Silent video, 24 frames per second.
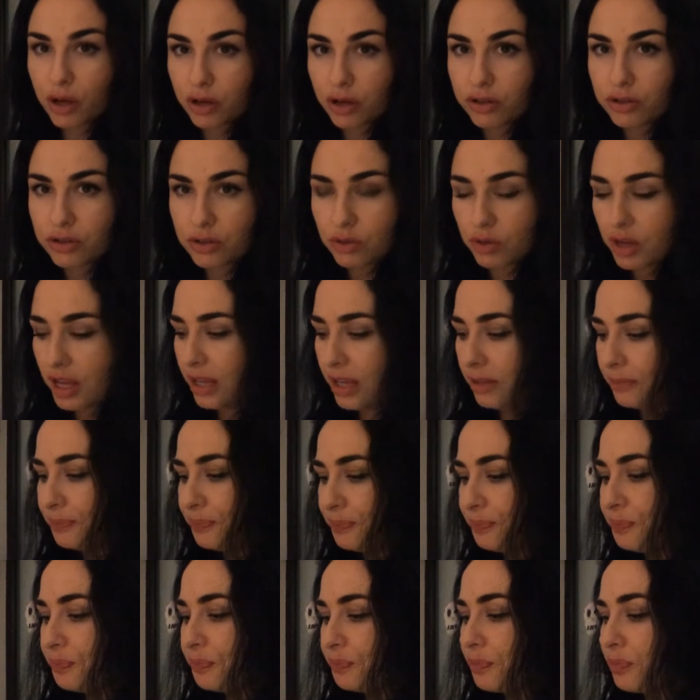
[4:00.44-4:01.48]
box, okay?
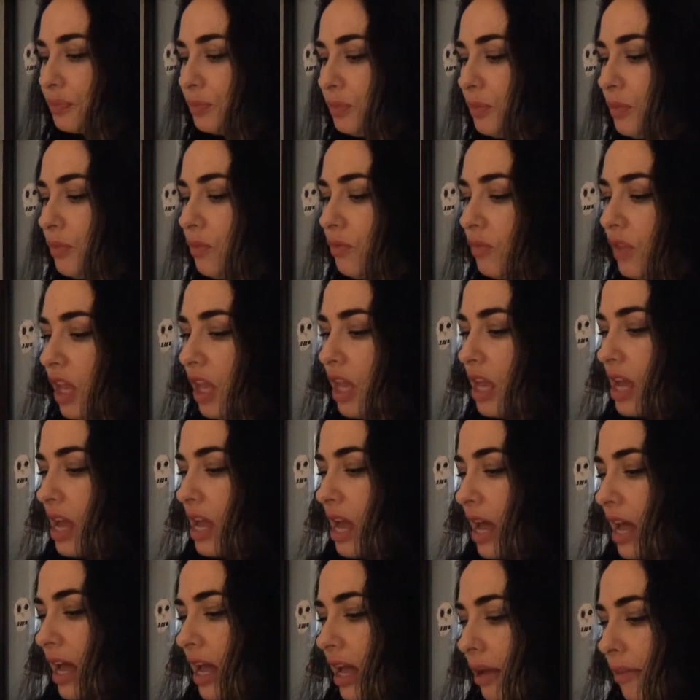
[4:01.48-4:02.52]

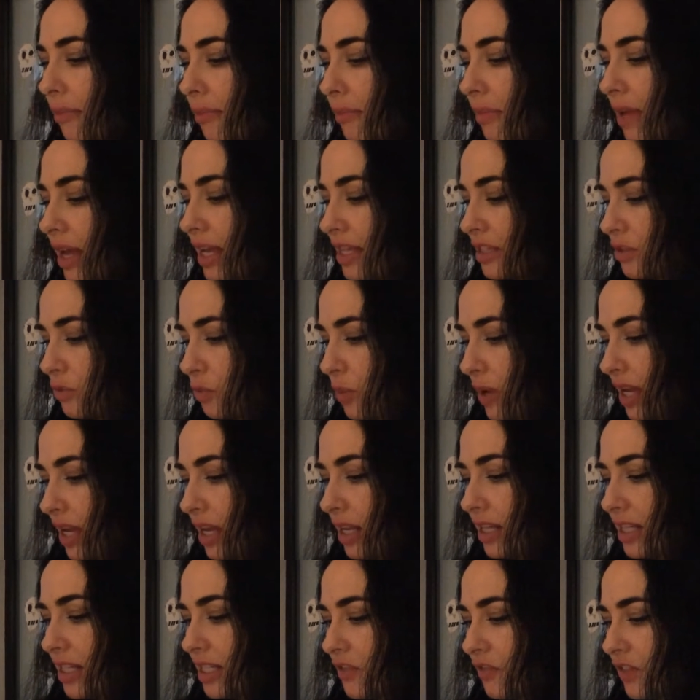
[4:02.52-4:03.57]
As
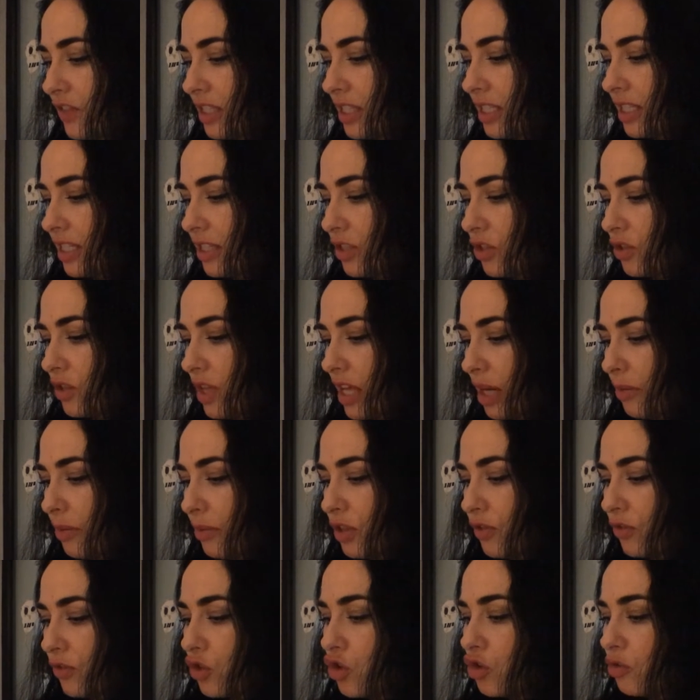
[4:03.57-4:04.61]
well as fitting into the
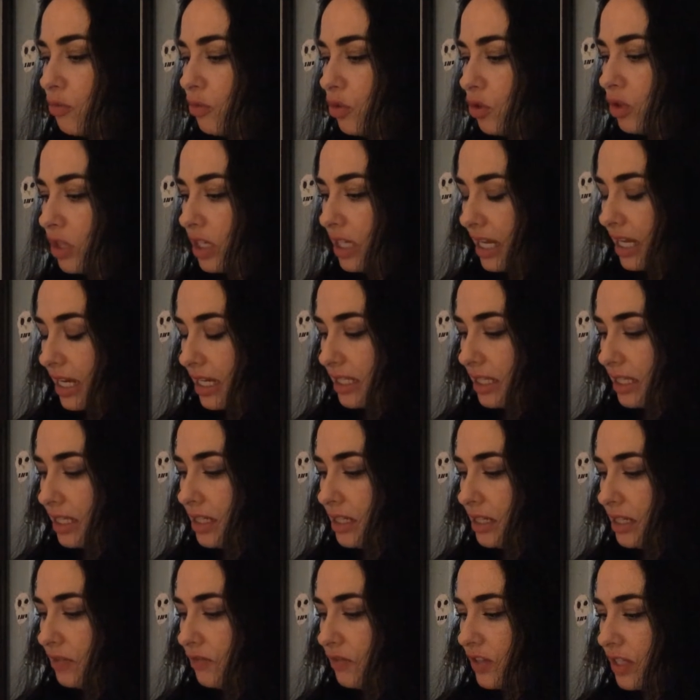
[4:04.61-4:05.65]
element of
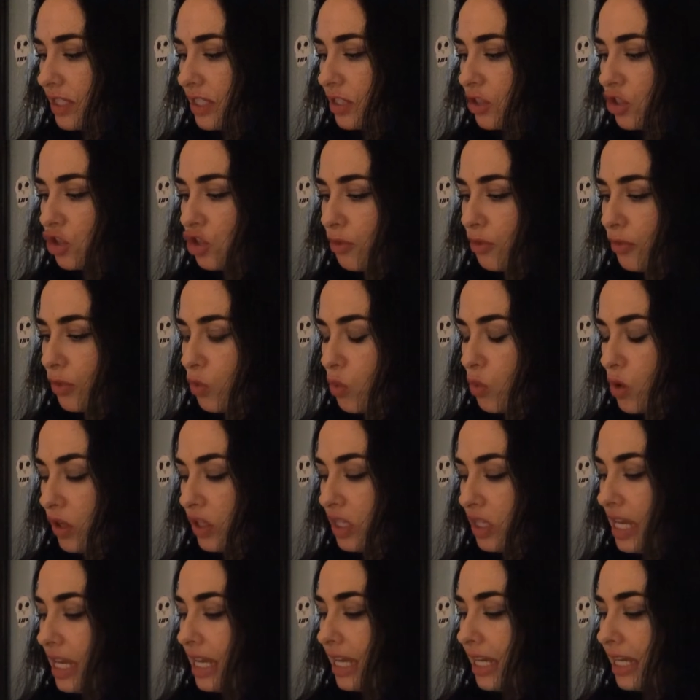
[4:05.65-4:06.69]
communicating, fits into number
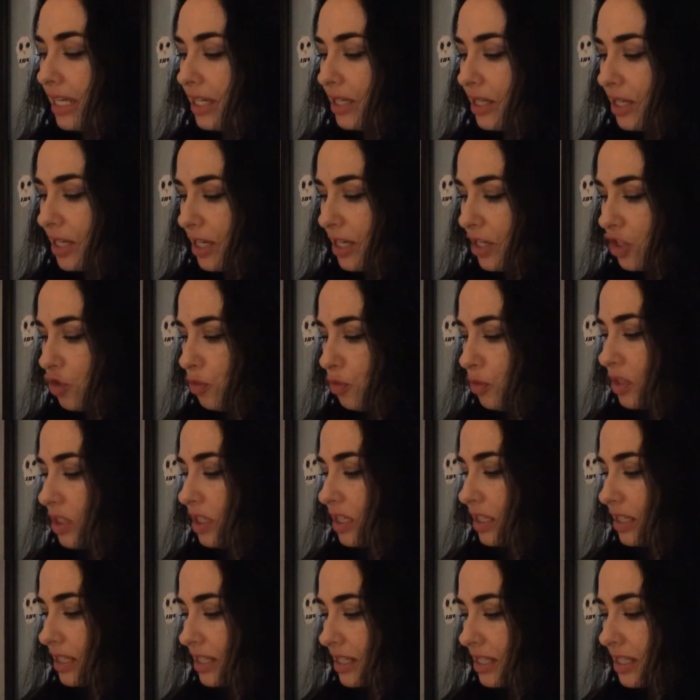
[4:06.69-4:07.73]
1, engagement,
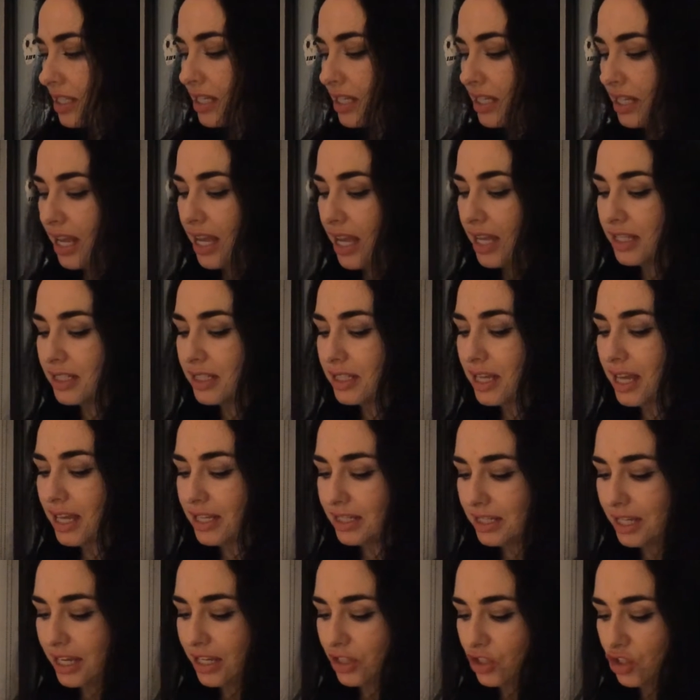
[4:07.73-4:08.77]
listening, and
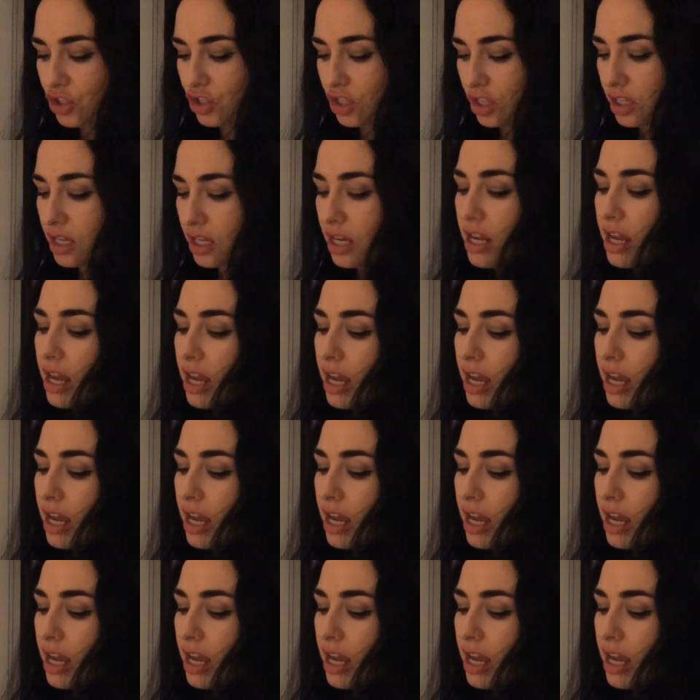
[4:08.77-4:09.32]
attention.